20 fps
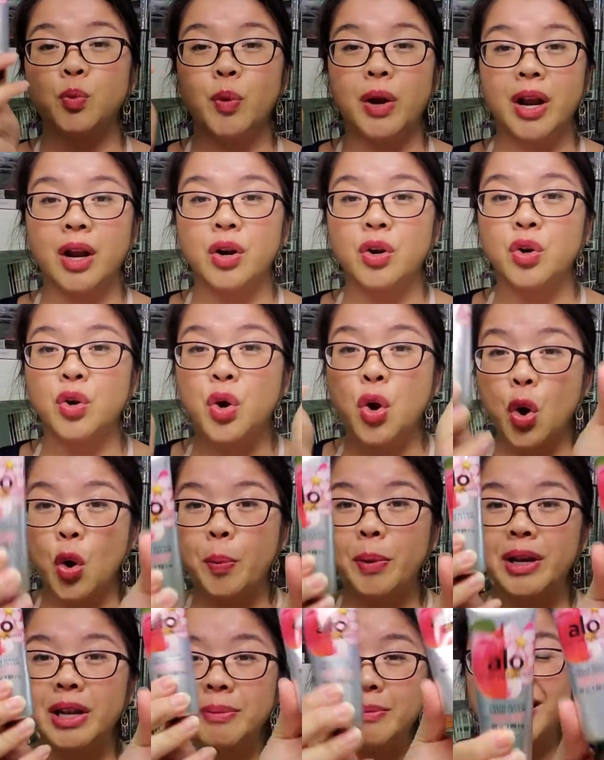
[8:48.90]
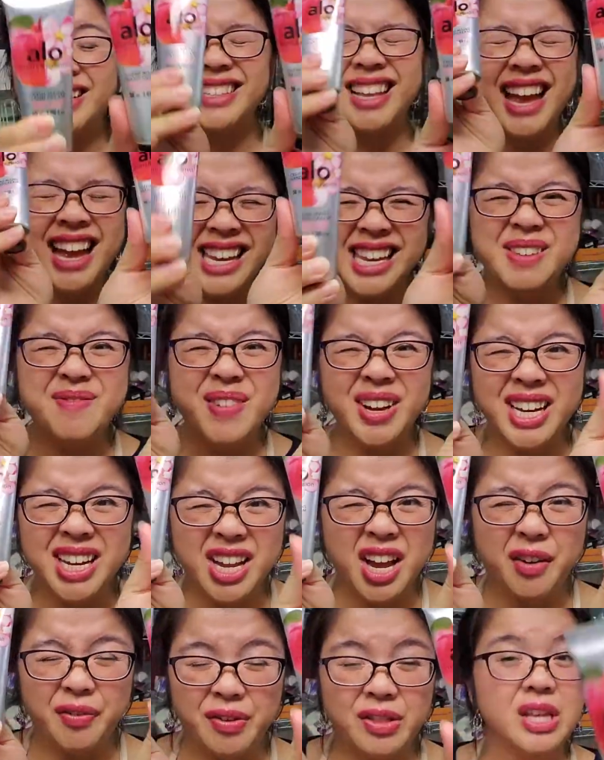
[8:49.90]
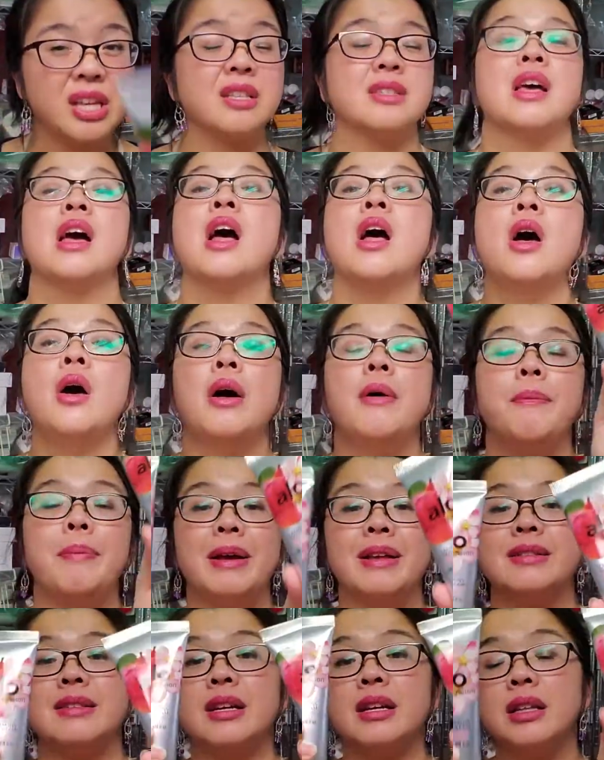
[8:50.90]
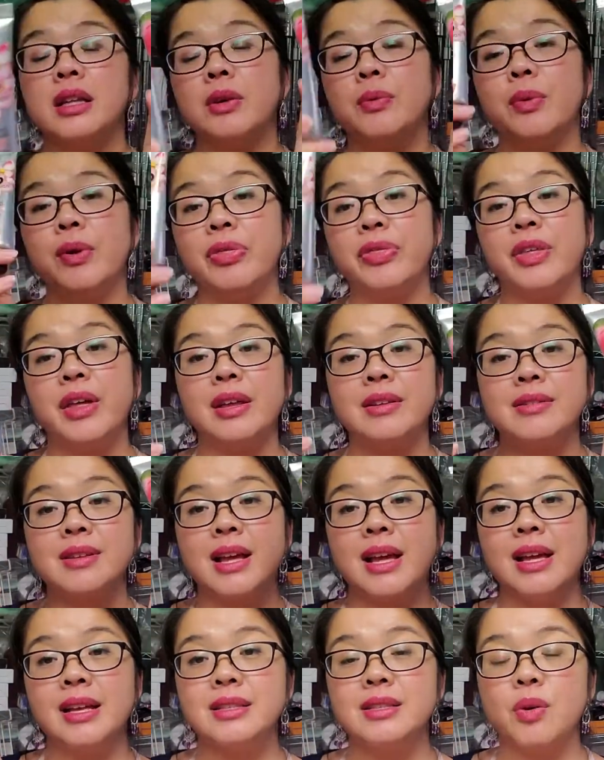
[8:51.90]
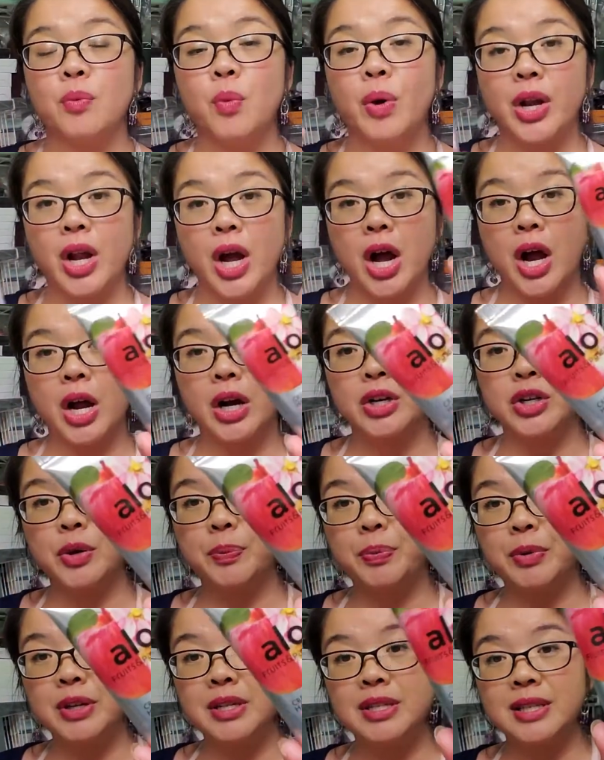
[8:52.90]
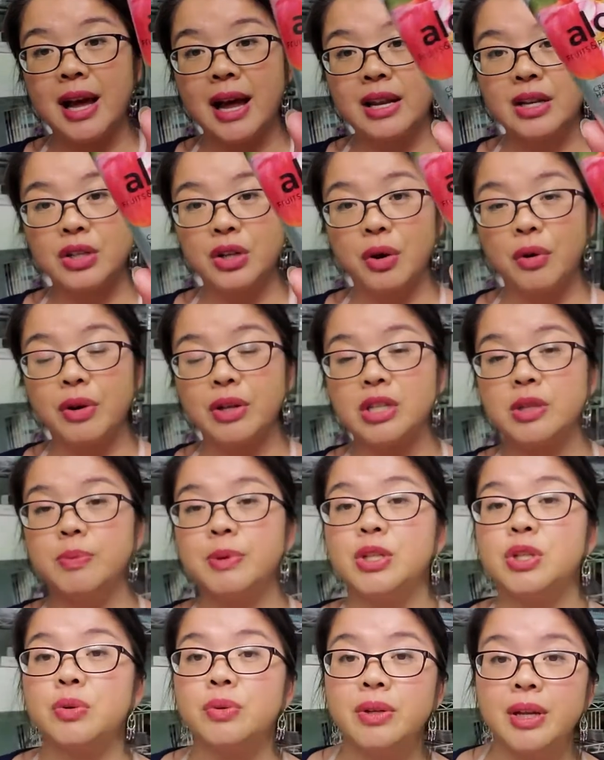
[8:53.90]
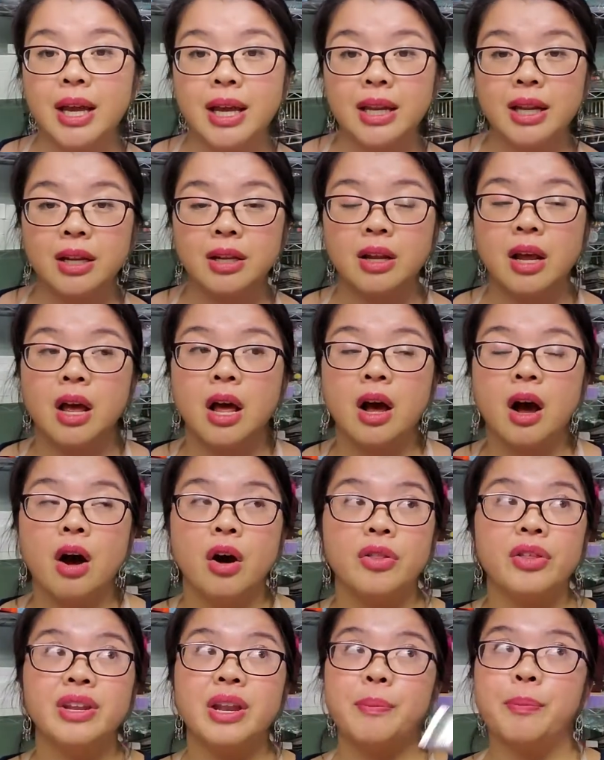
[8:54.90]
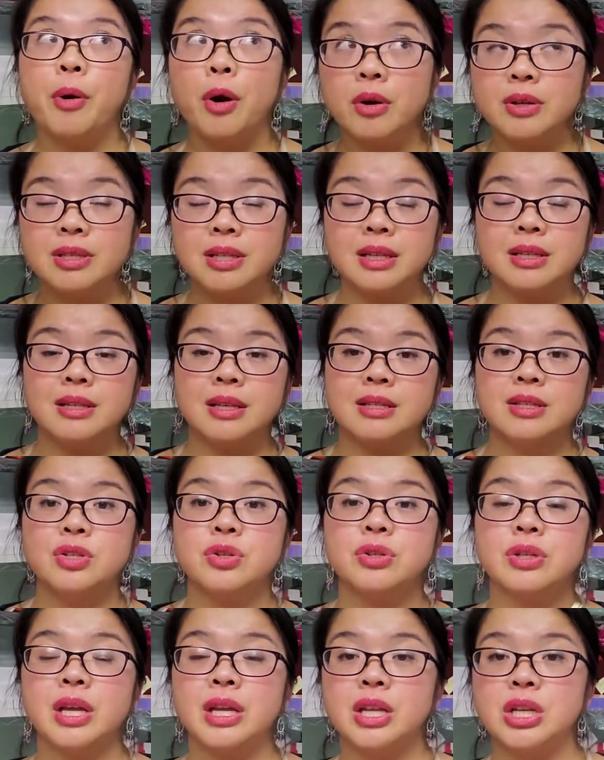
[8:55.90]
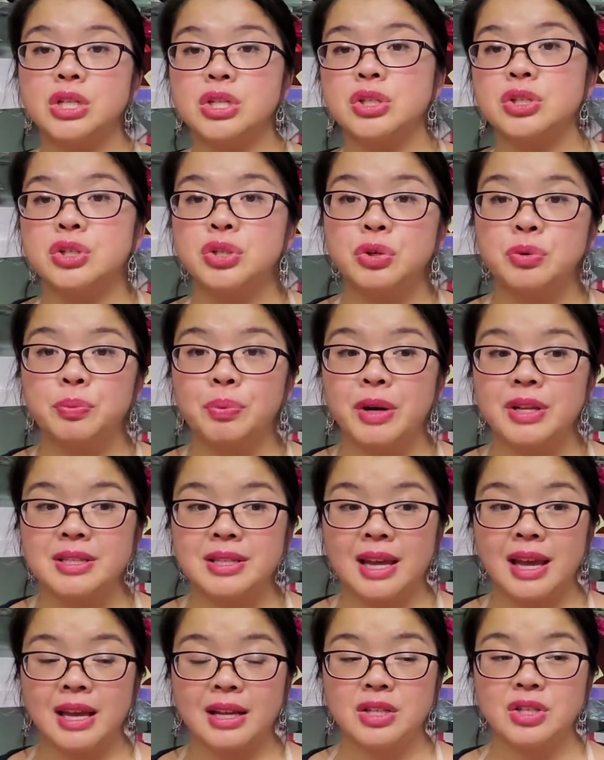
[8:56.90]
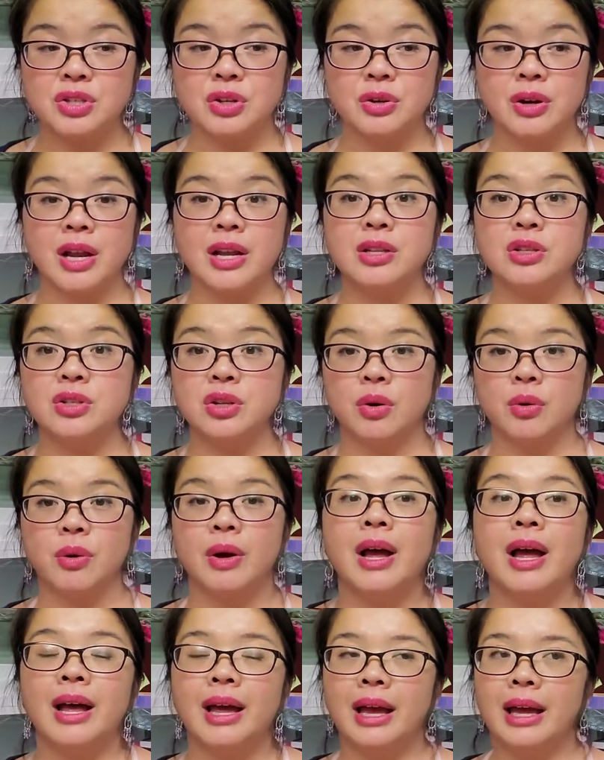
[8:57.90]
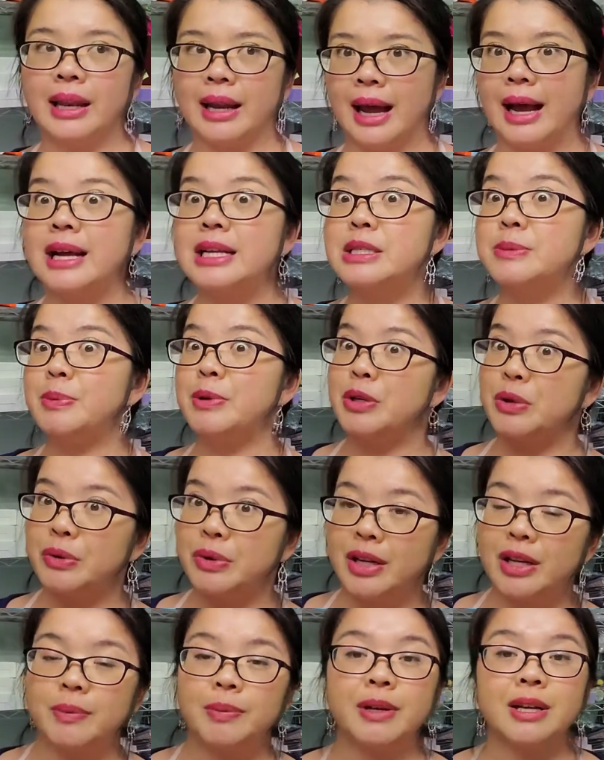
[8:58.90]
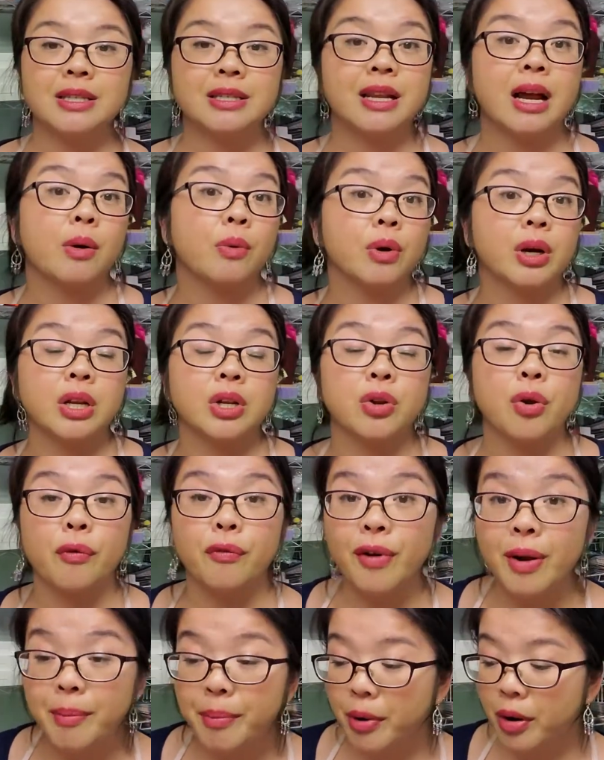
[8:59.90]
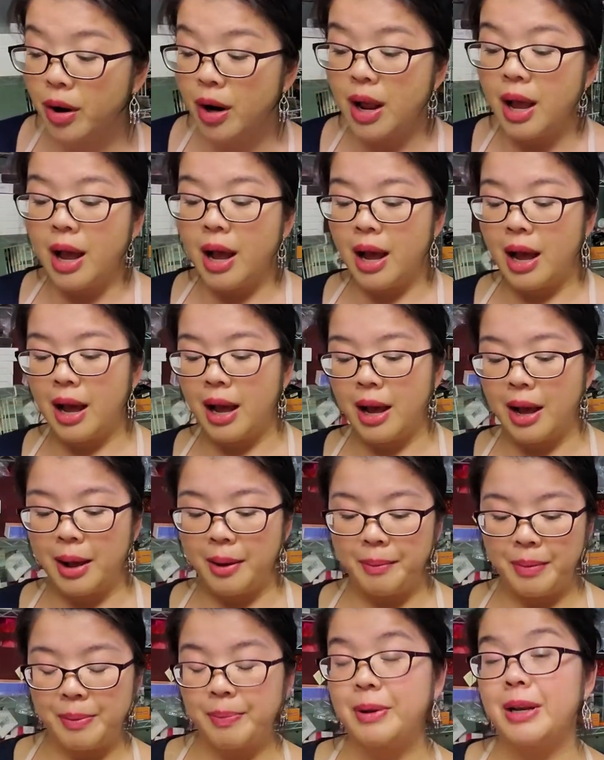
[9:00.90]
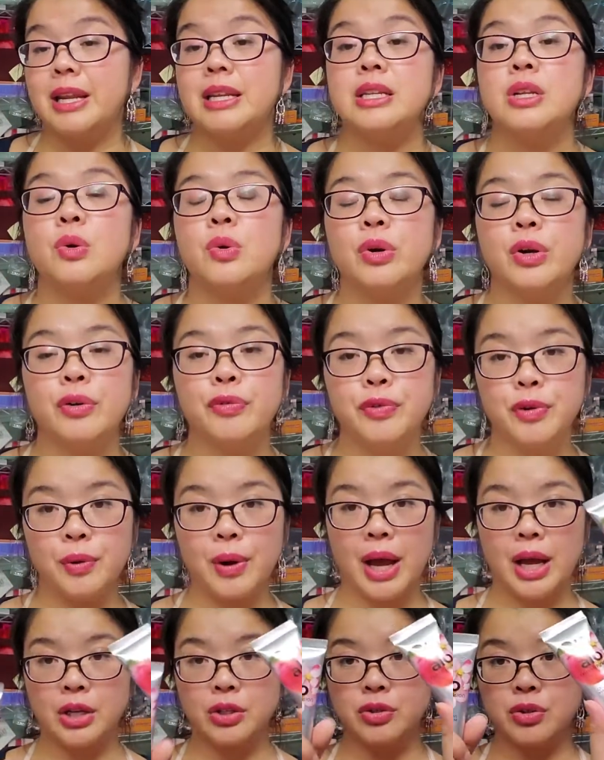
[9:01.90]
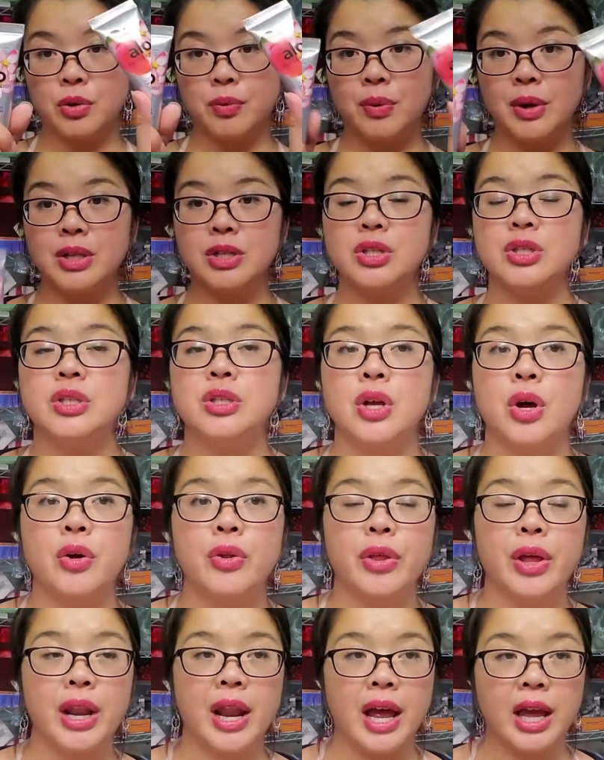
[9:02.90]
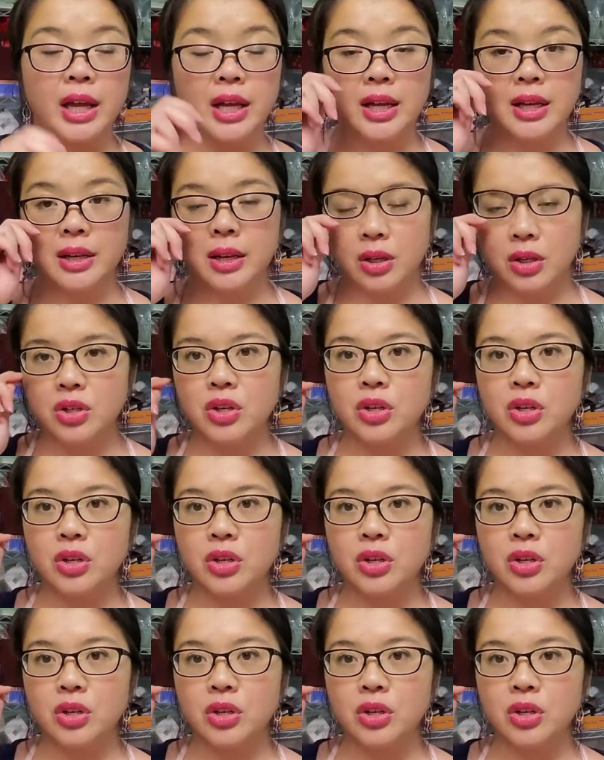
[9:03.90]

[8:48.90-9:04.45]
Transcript: where nobody makes any money off of these. Basically, with this, it's 100% going to be donated. All the net proceeds is donated to breast cancer, and so it has been donated because now we're in November. But I did order a few extra ones so that I can,